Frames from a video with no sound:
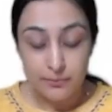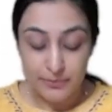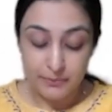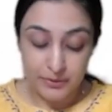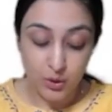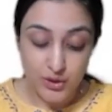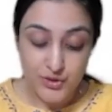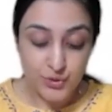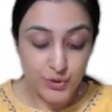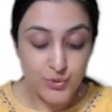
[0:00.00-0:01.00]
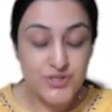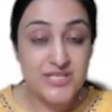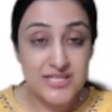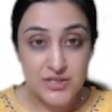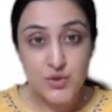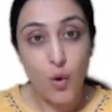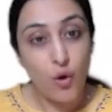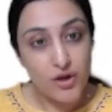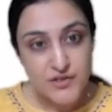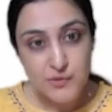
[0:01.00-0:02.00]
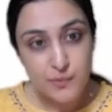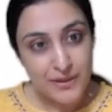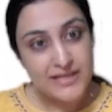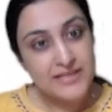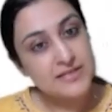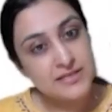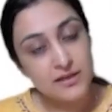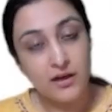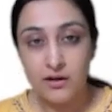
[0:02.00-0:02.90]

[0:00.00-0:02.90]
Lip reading: People also do CIS or SPACE,